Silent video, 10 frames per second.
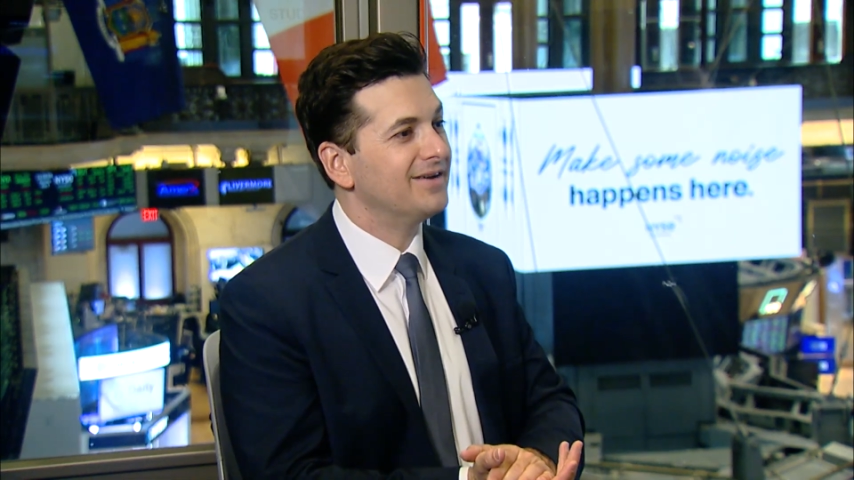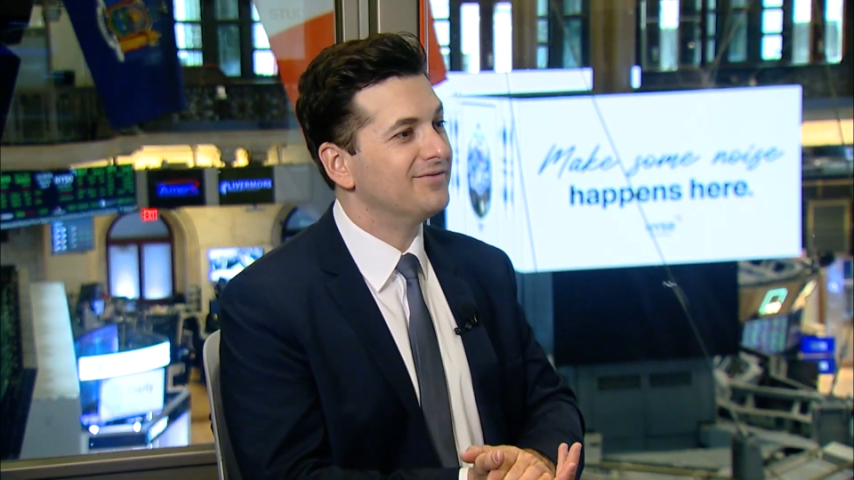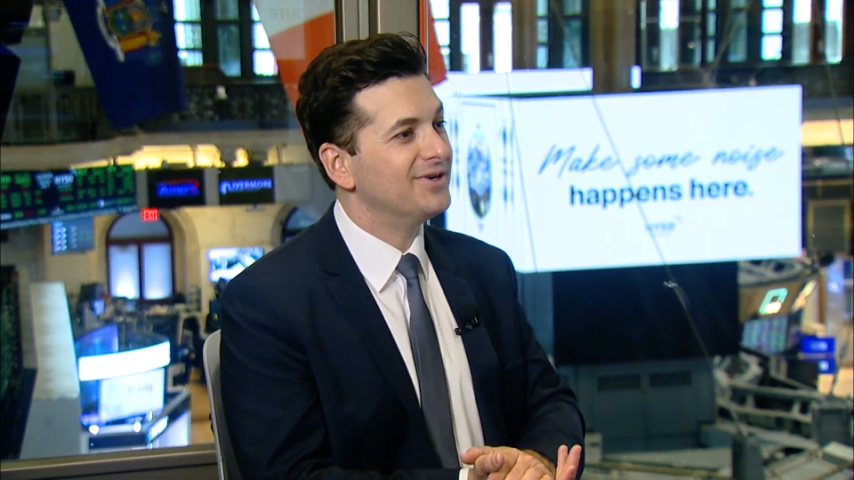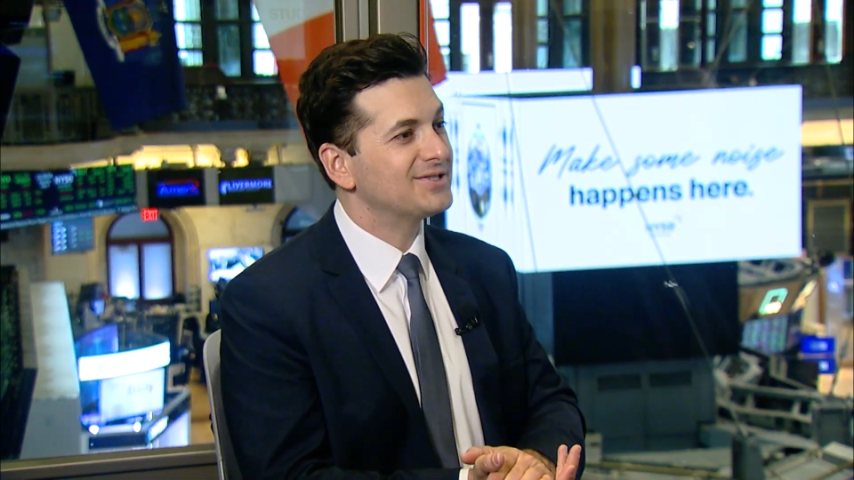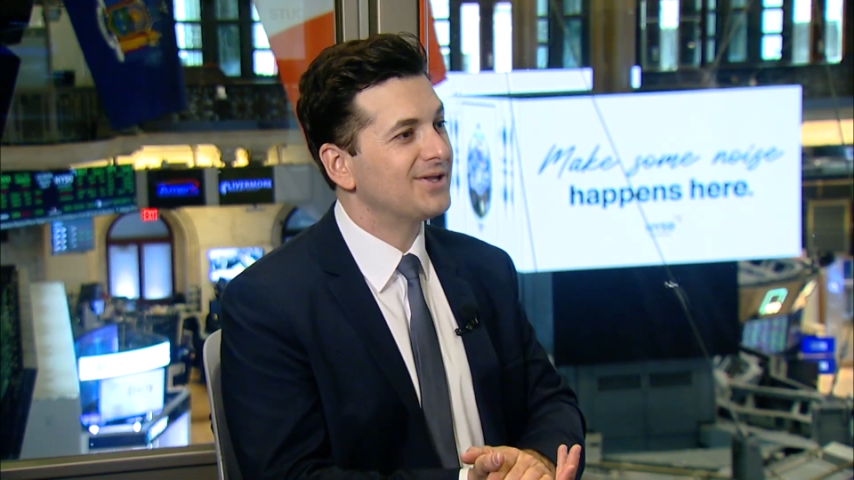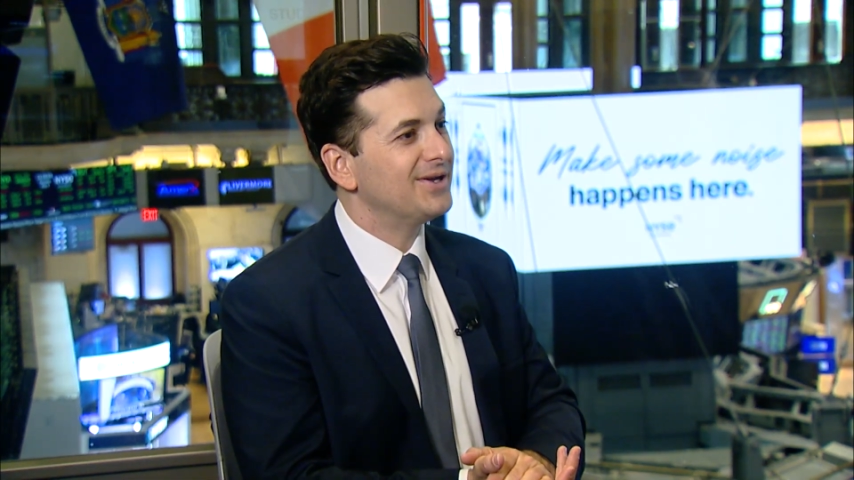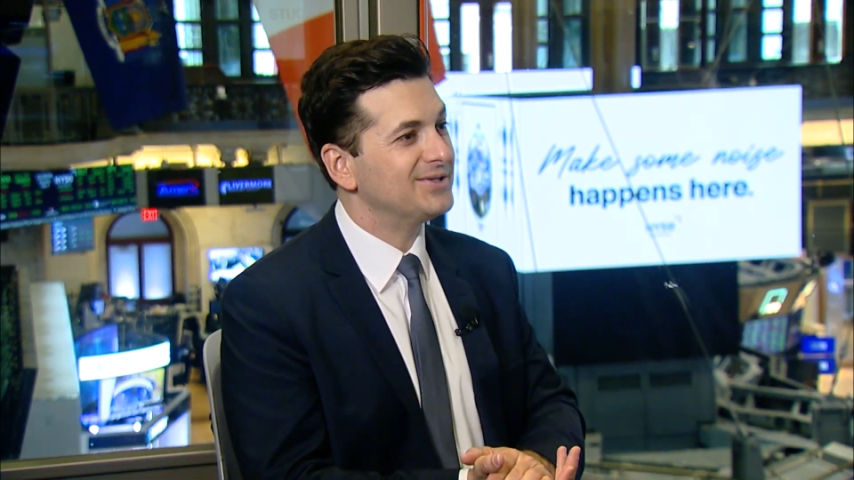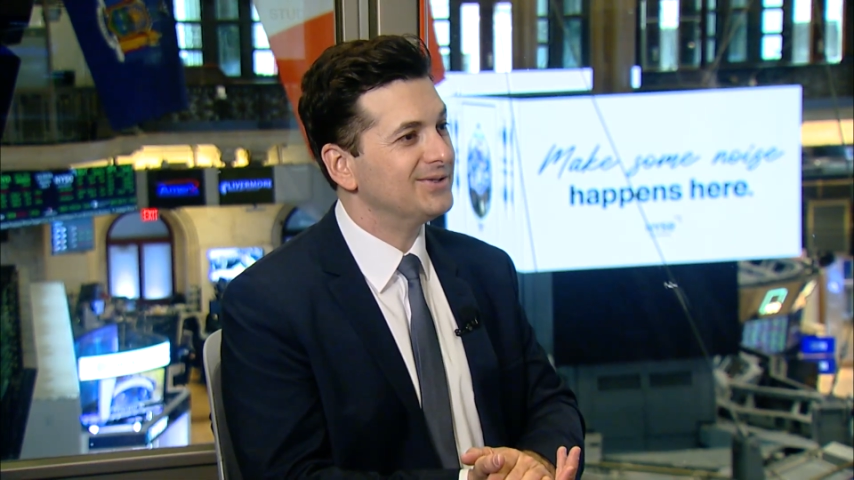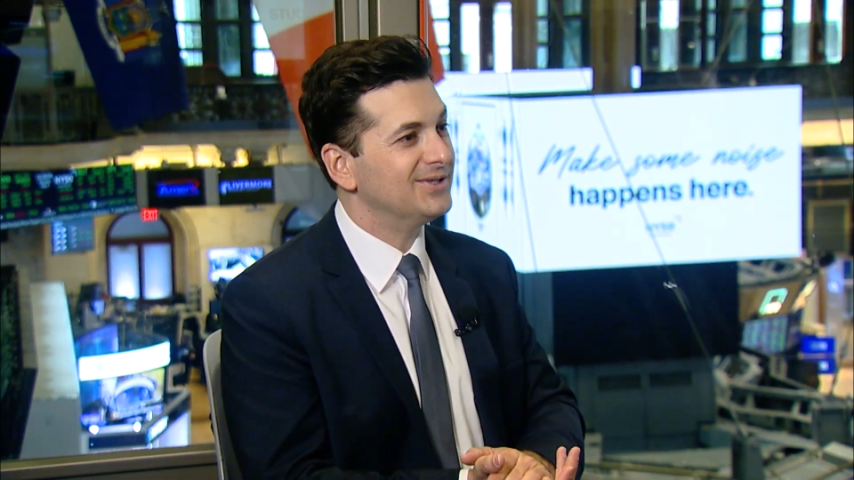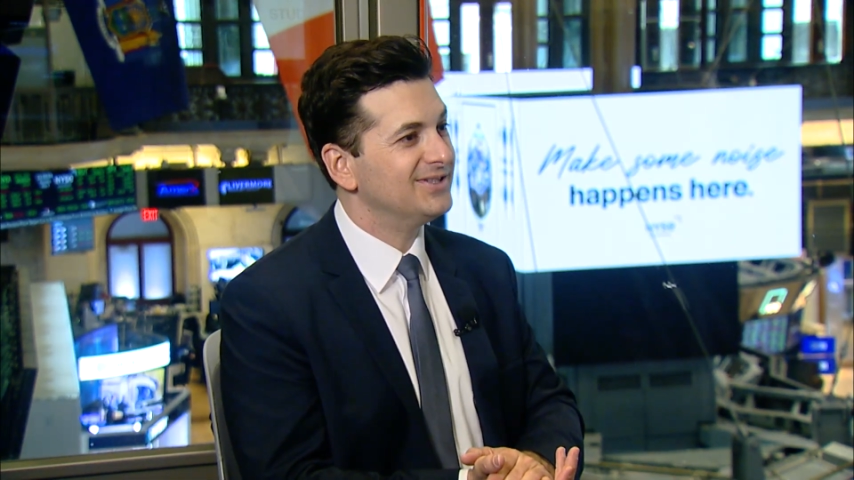a voice
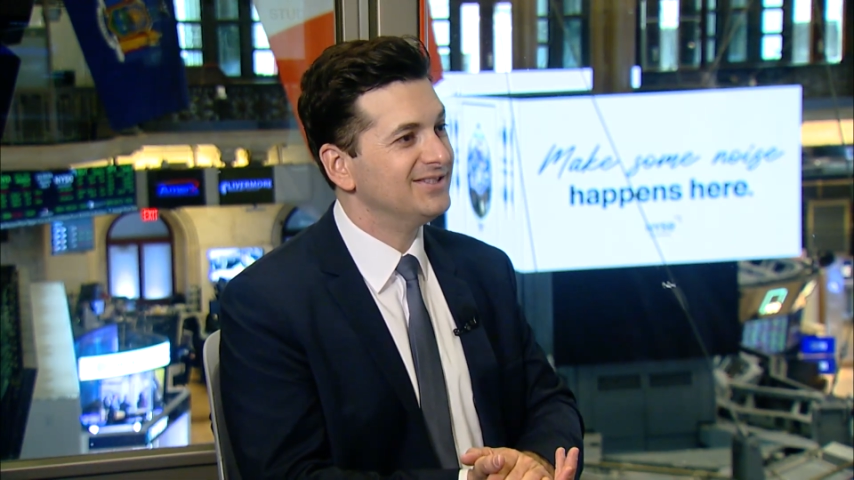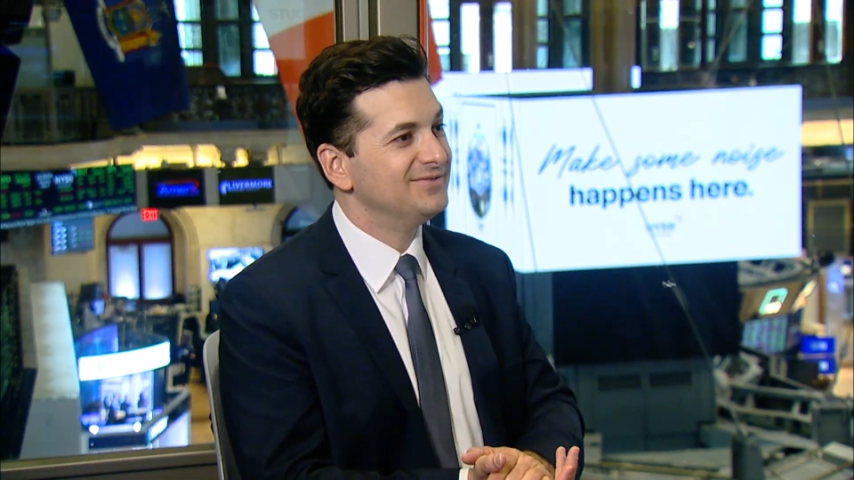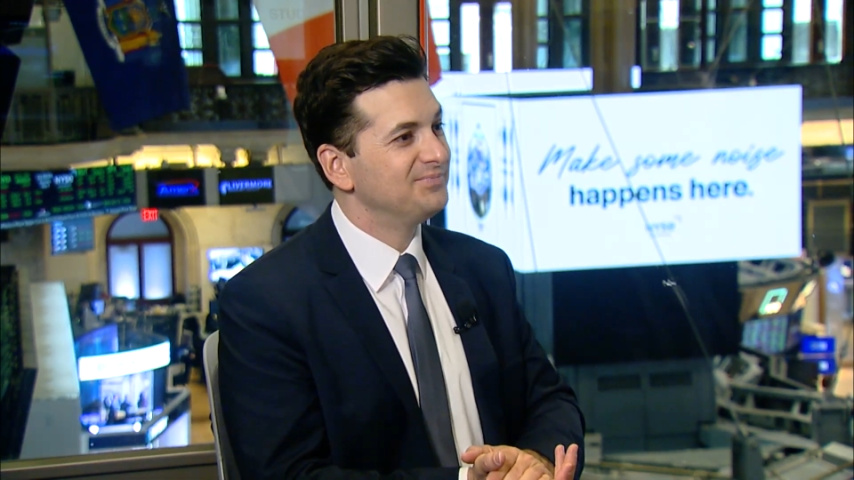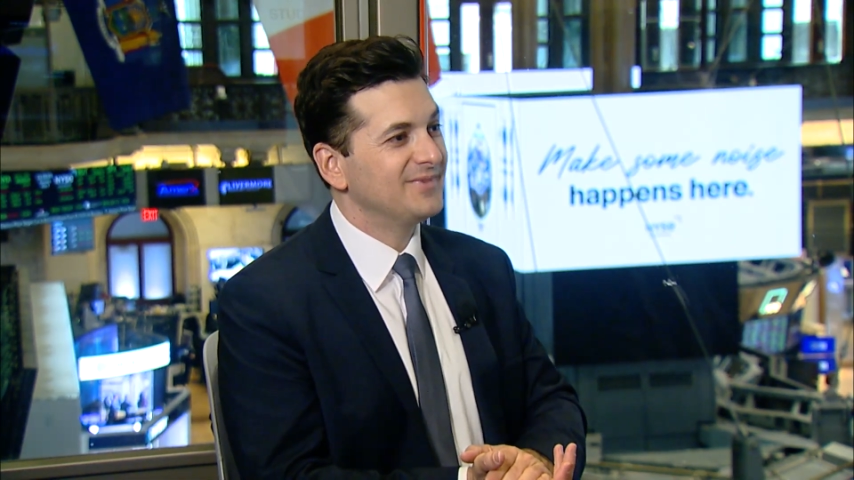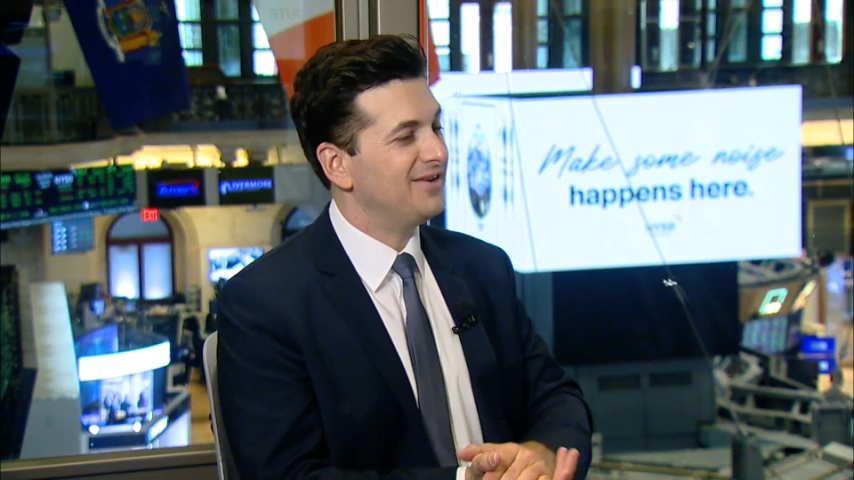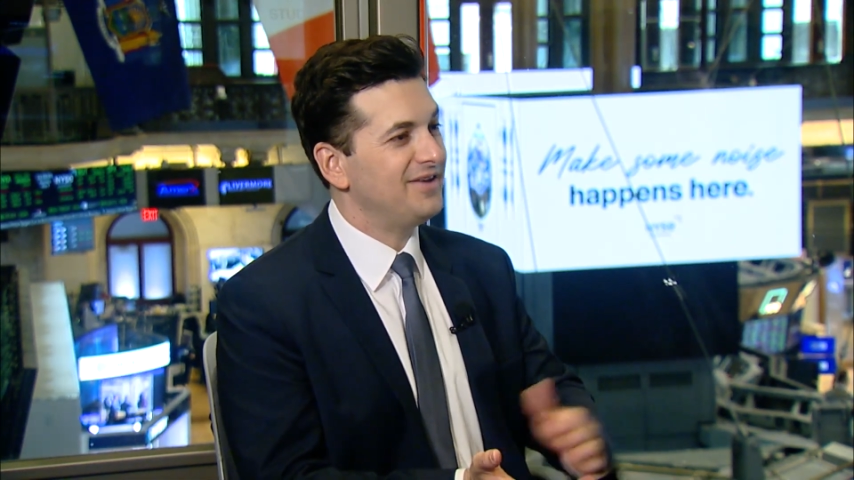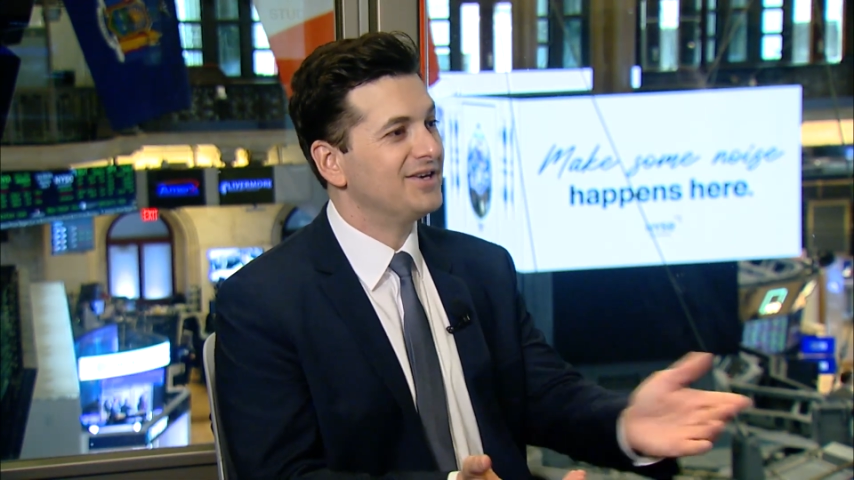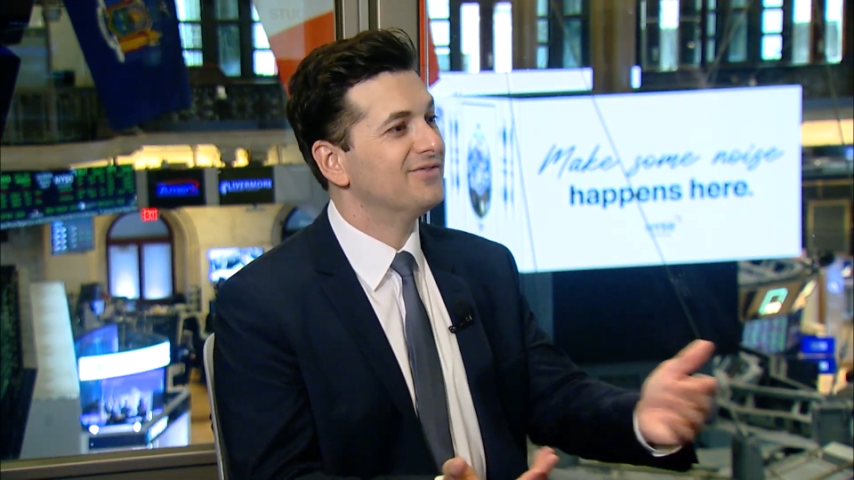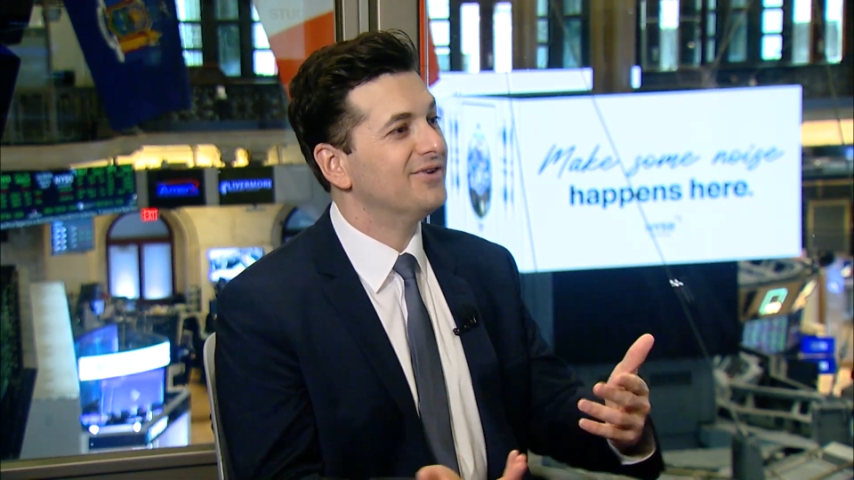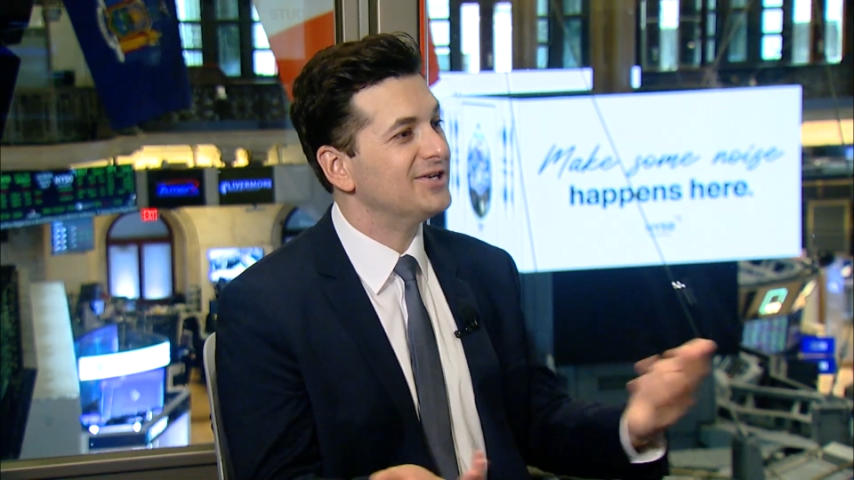cloning tool and
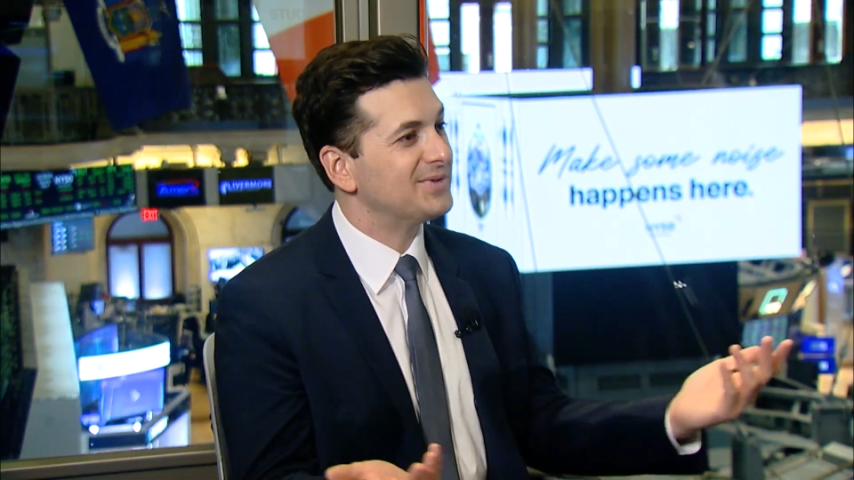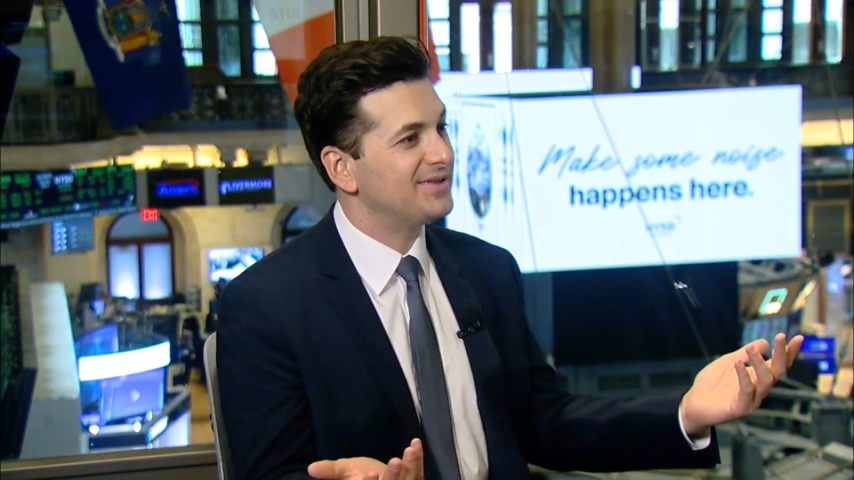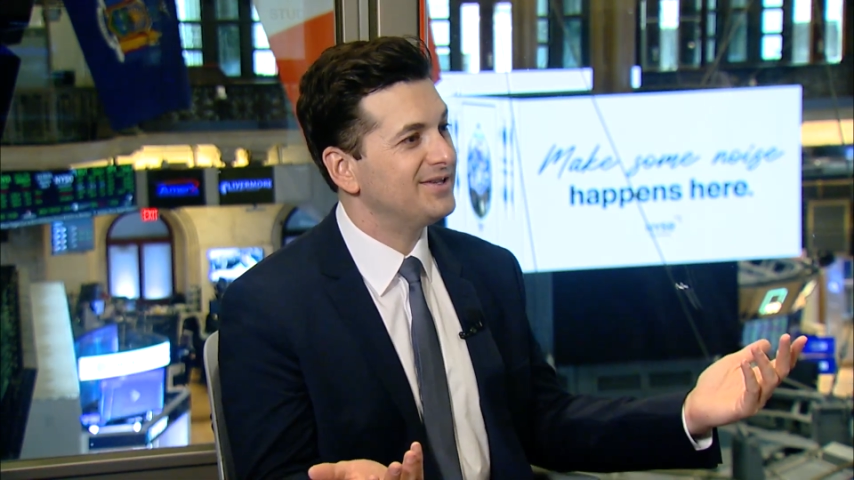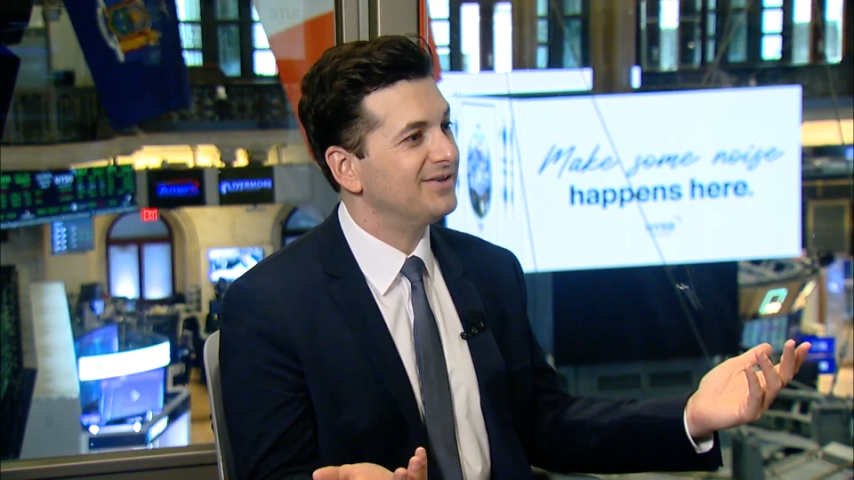fake your voice with